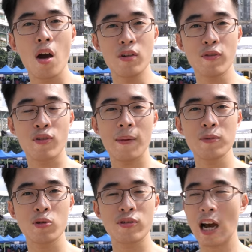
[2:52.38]
We've come
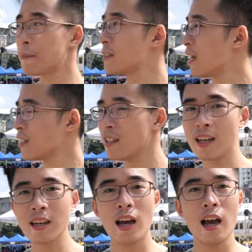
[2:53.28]
to Tap Seac
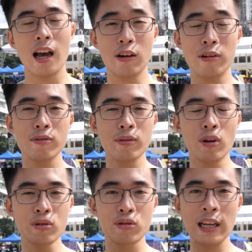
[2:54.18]
here, and I
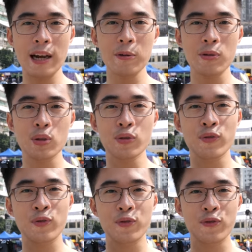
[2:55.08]
want to tell you the
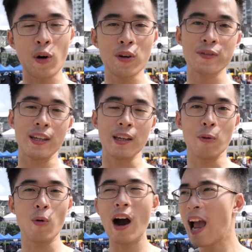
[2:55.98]
fourth
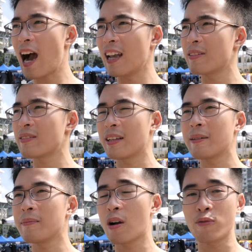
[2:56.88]
thing why I
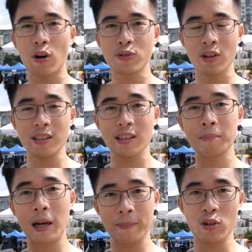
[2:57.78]
think Micro Four Third
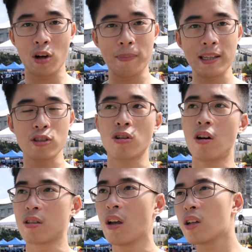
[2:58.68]
might be your better
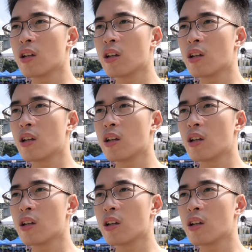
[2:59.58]
choice.